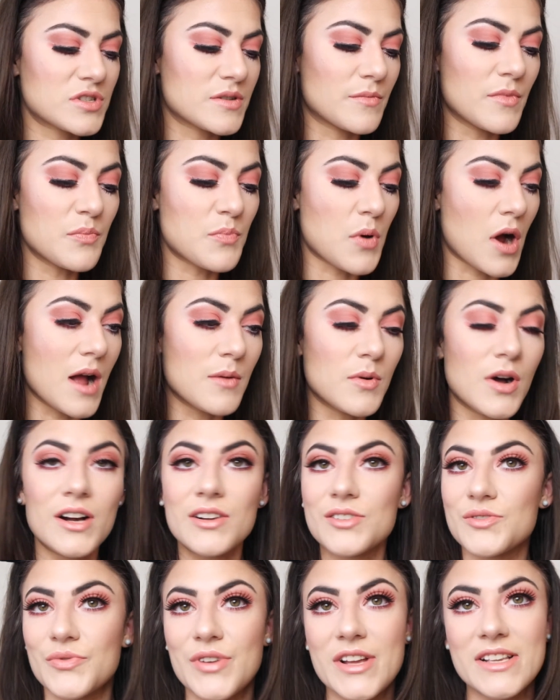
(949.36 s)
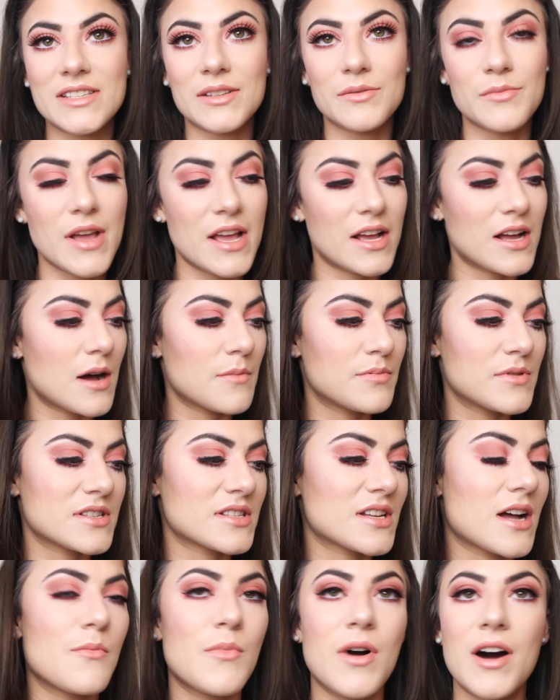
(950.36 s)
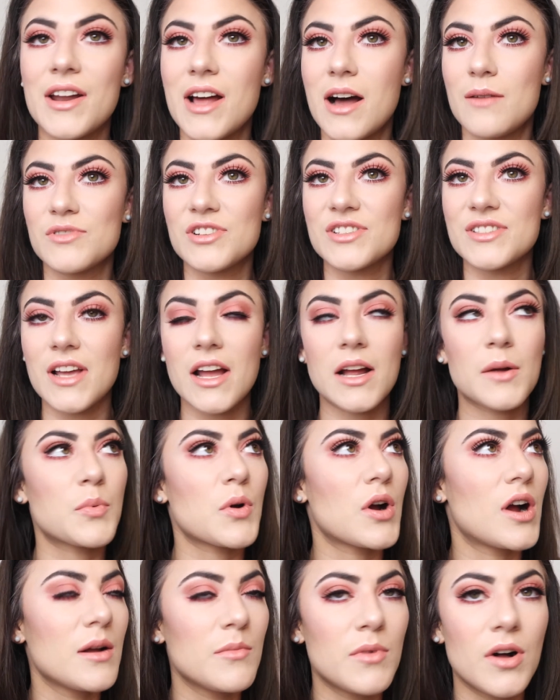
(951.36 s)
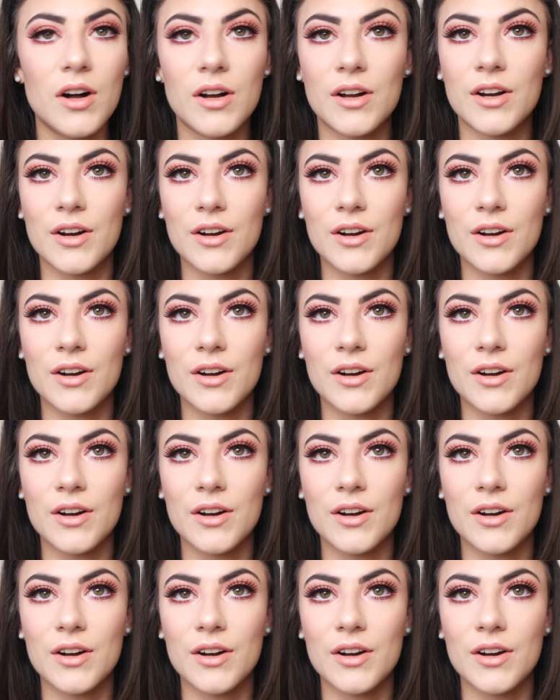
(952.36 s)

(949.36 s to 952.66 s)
Some of Primark's recent makeup that's come out, I'm just like, Primark